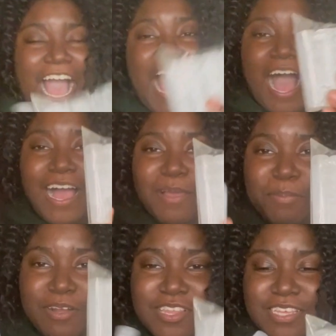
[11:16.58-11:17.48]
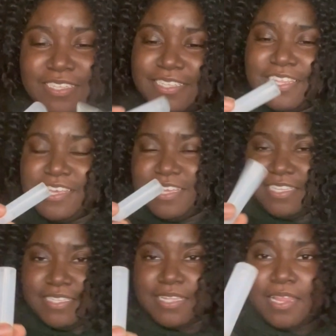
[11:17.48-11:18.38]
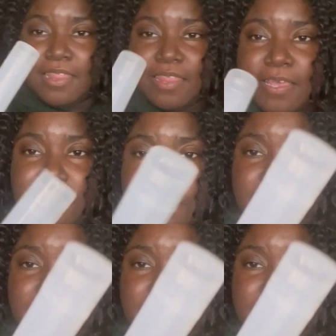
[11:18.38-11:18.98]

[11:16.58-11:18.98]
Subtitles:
I purchased these lip